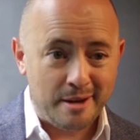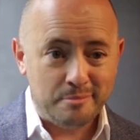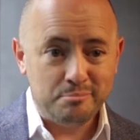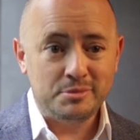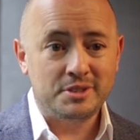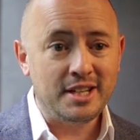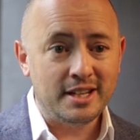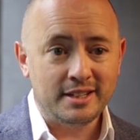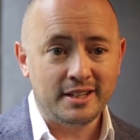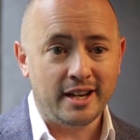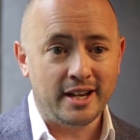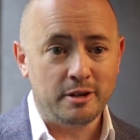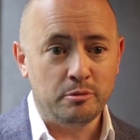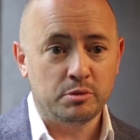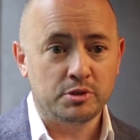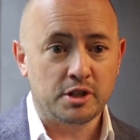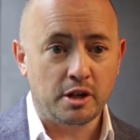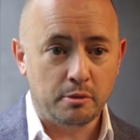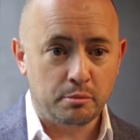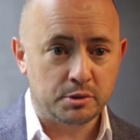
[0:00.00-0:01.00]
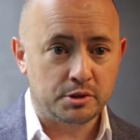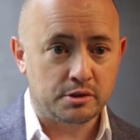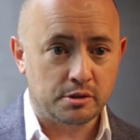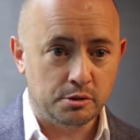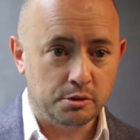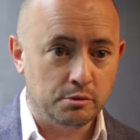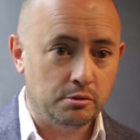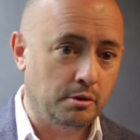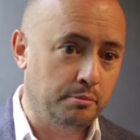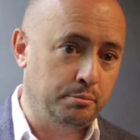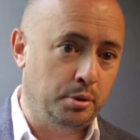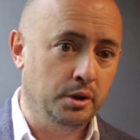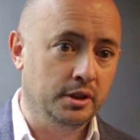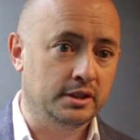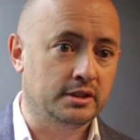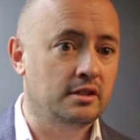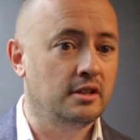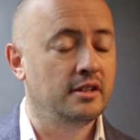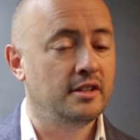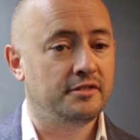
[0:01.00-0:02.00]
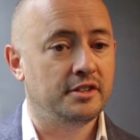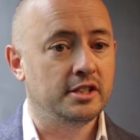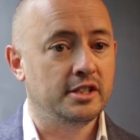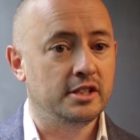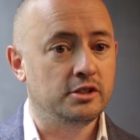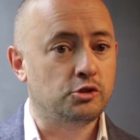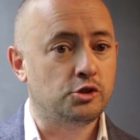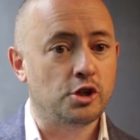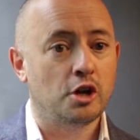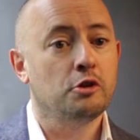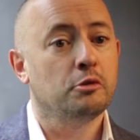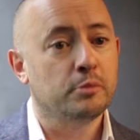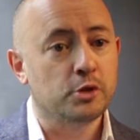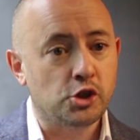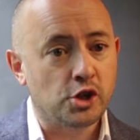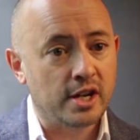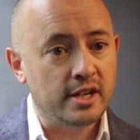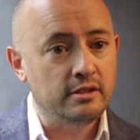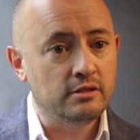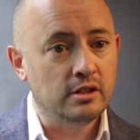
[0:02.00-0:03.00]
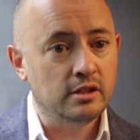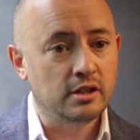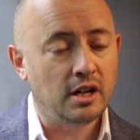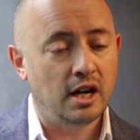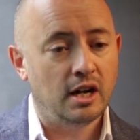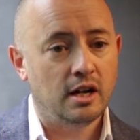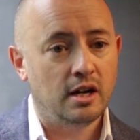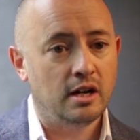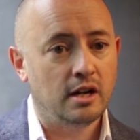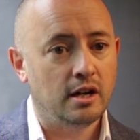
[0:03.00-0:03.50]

MD&A was able to put the journal machine